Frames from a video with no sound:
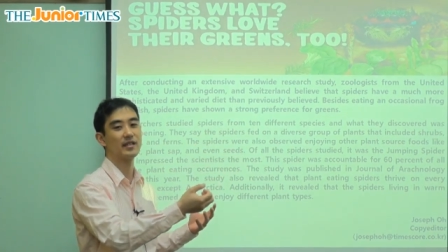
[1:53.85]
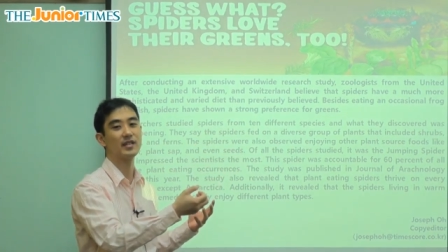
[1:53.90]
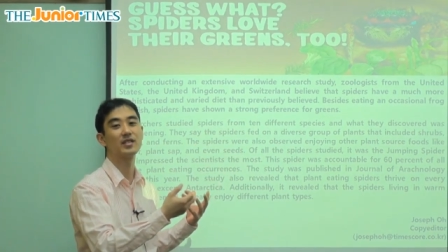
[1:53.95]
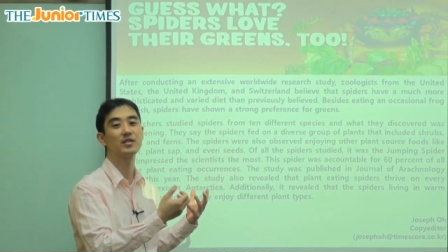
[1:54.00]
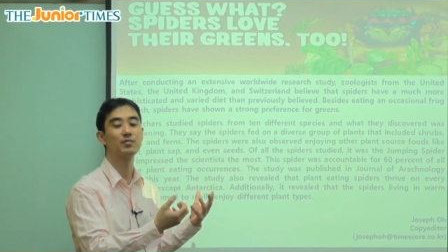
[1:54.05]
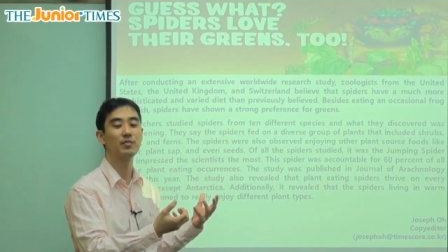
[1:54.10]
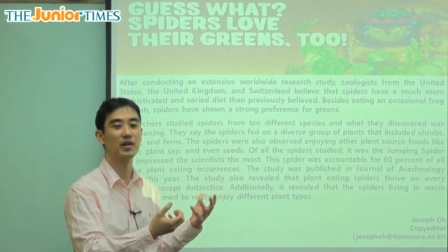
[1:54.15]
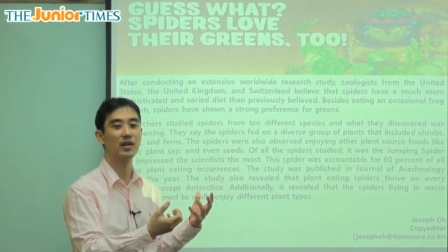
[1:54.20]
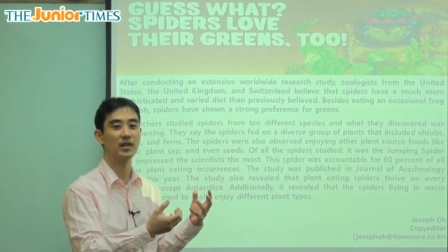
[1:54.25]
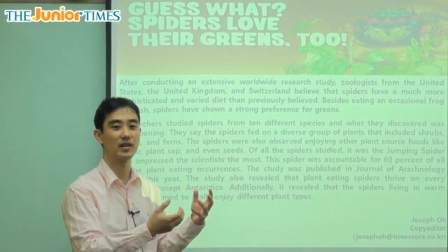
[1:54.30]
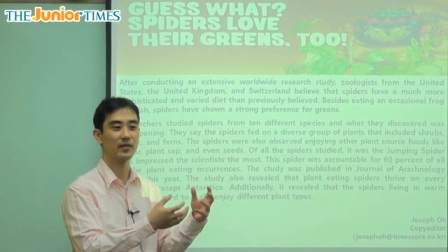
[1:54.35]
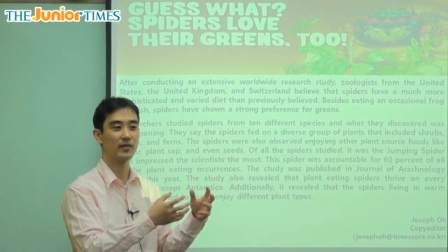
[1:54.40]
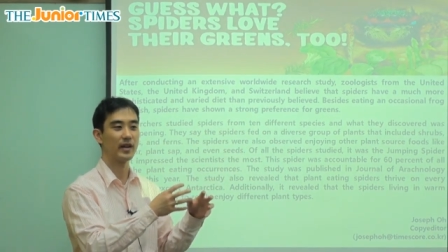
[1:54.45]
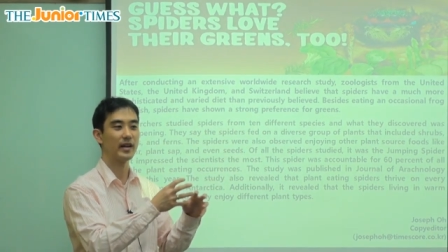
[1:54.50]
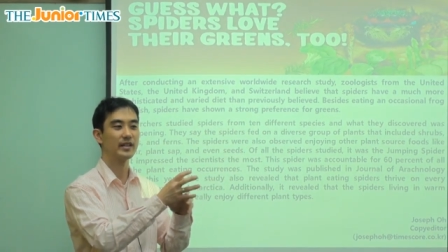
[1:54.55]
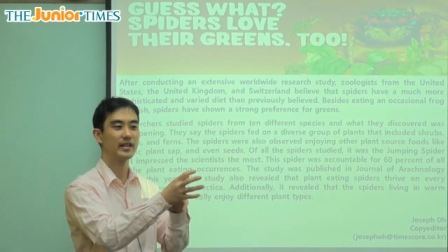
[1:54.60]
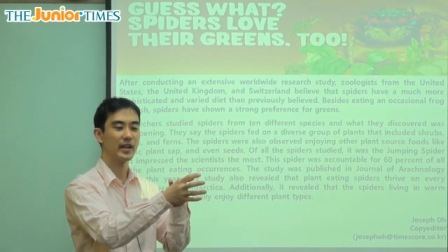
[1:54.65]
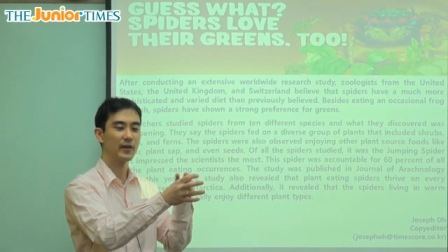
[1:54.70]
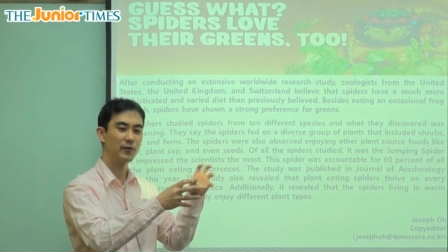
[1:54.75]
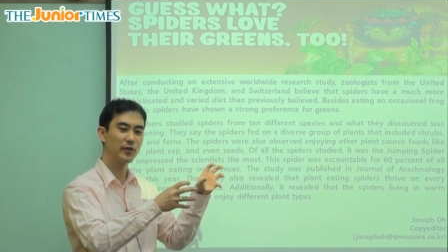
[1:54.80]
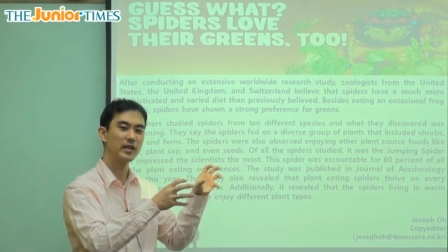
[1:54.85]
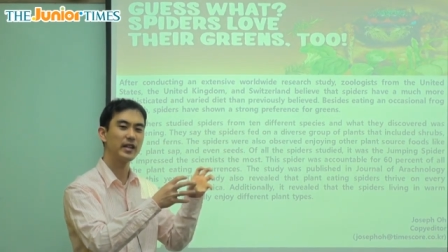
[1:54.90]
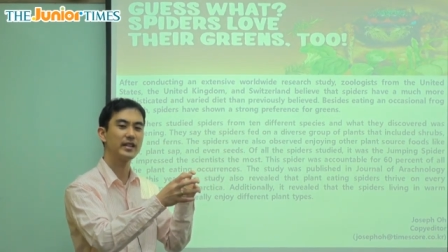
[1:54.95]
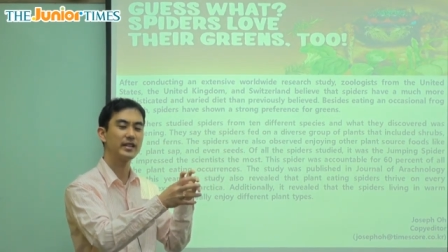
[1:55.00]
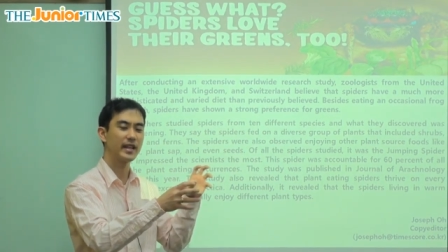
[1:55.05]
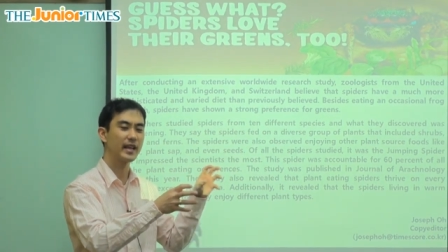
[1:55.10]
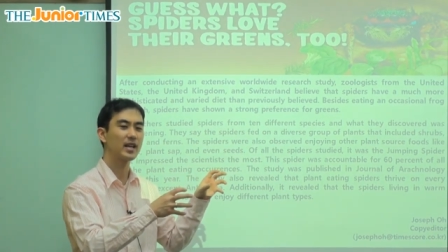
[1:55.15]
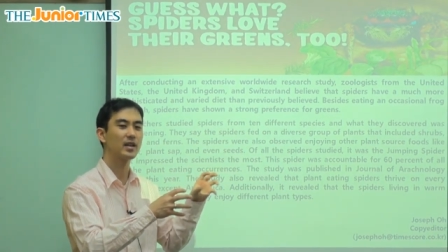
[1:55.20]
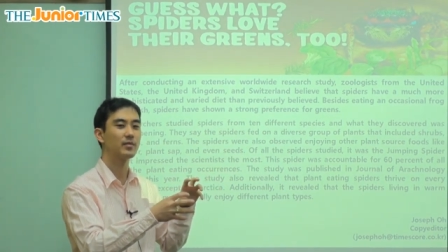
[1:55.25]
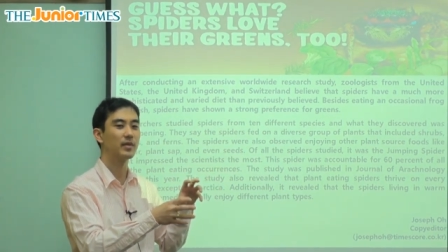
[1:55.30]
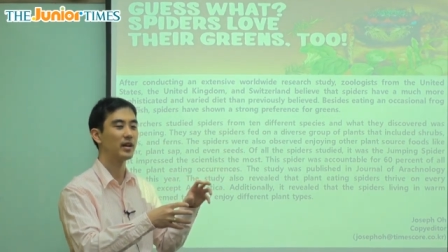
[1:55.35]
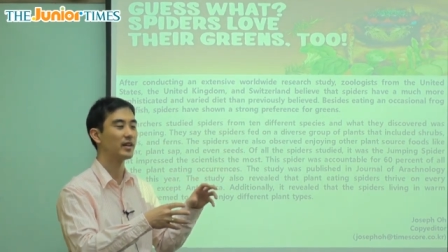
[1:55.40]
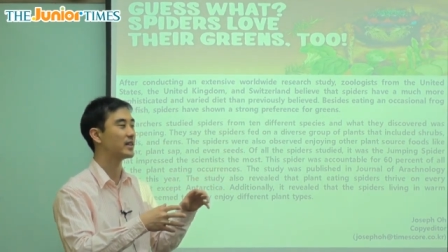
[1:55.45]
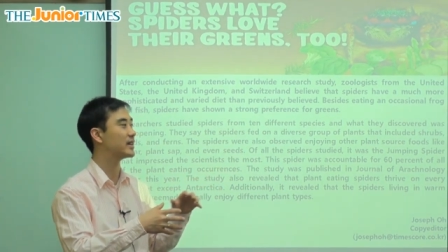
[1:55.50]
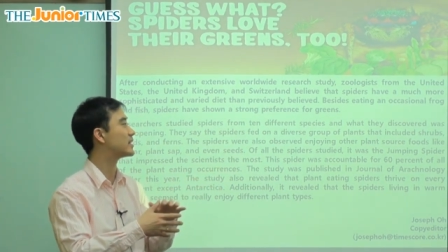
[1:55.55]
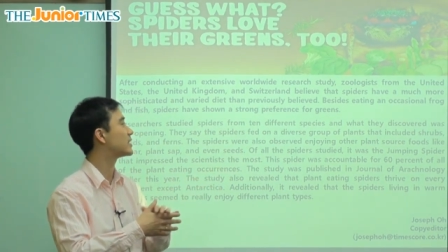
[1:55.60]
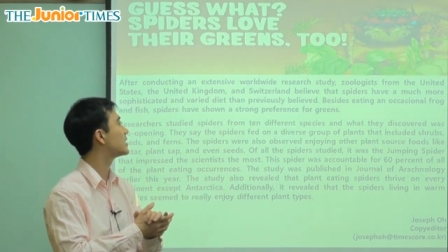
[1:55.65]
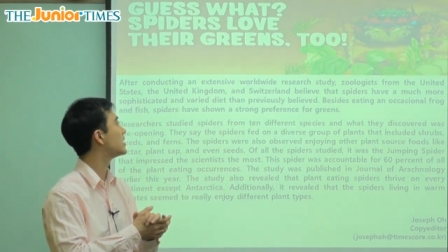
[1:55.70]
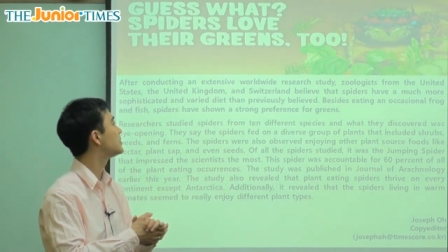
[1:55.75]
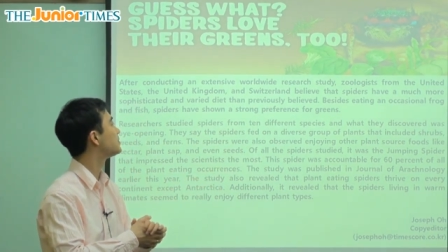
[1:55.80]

this bug, right? They really think about it.